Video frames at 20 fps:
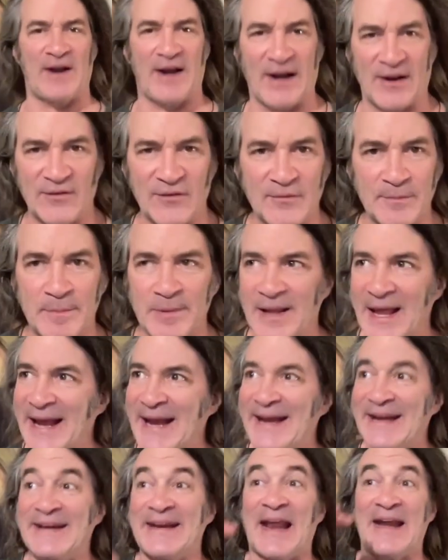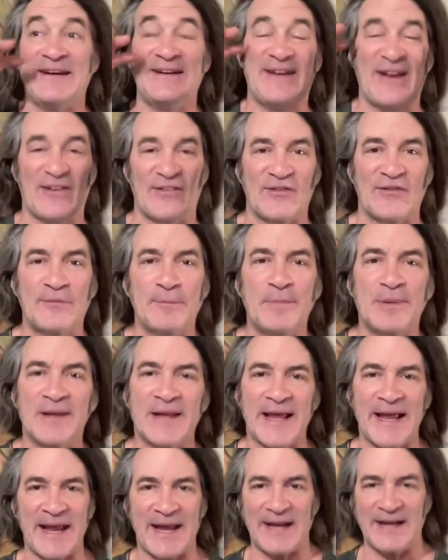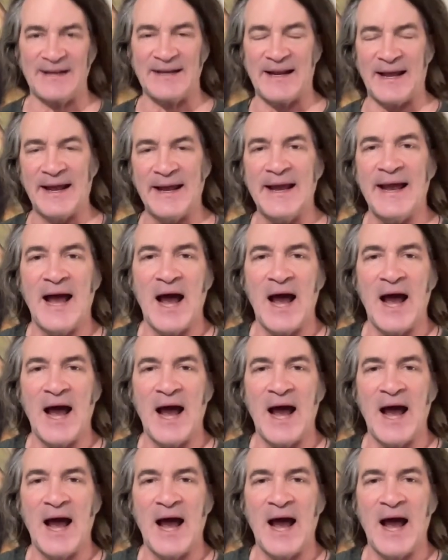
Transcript: and explained and displayed